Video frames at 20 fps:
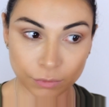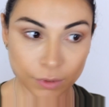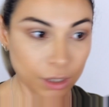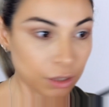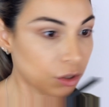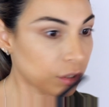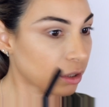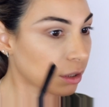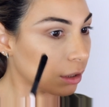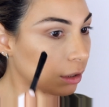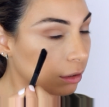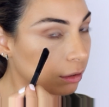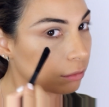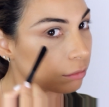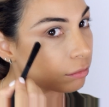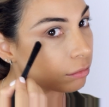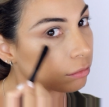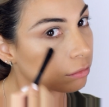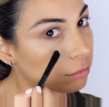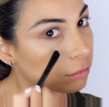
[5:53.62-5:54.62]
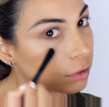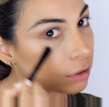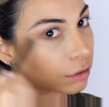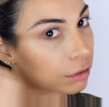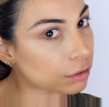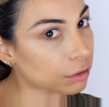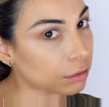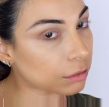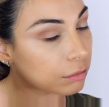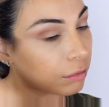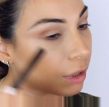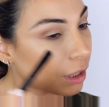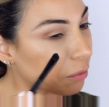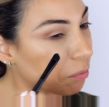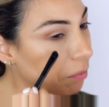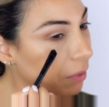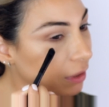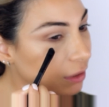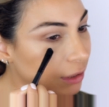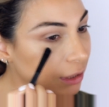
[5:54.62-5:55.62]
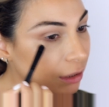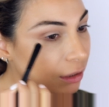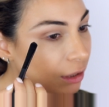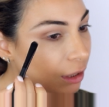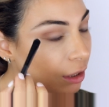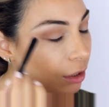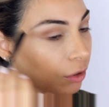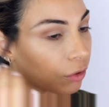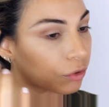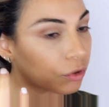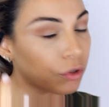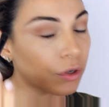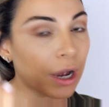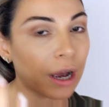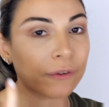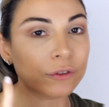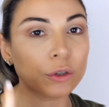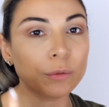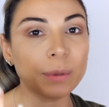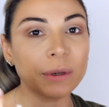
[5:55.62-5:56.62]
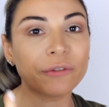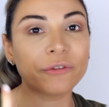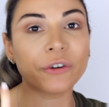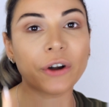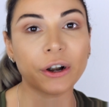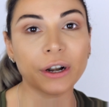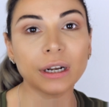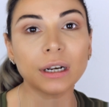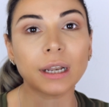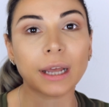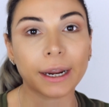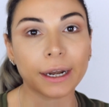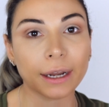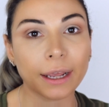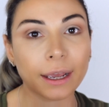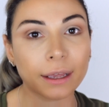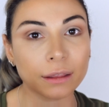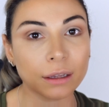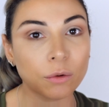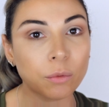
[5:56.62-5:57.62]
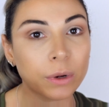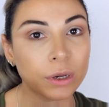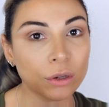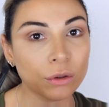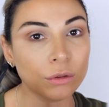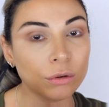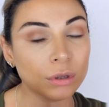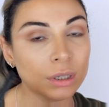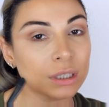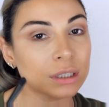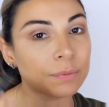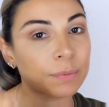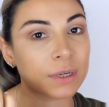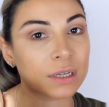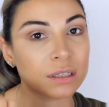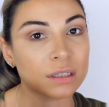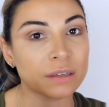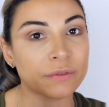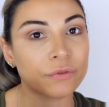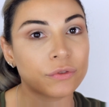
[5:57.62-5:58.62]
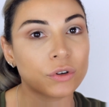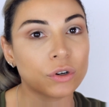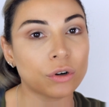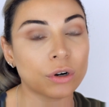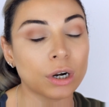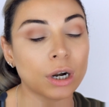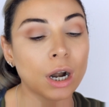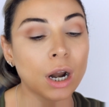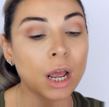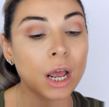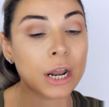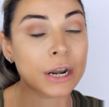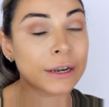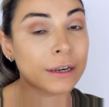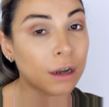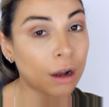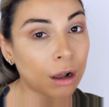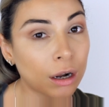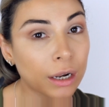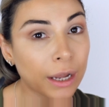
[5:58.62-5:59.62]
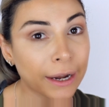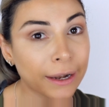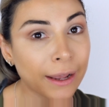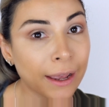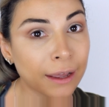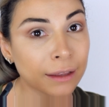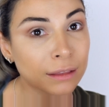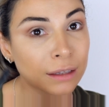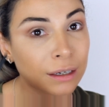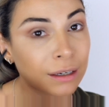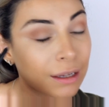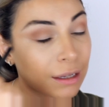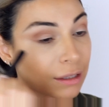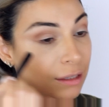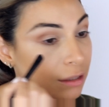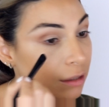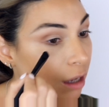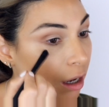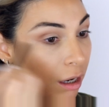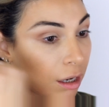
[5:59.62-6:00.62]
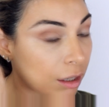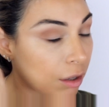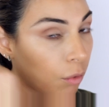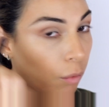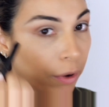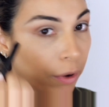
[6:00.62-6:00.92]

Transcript: I just go, like, basically you have to be very light-handed when you do this, because if you're not light-handed, it's not gonna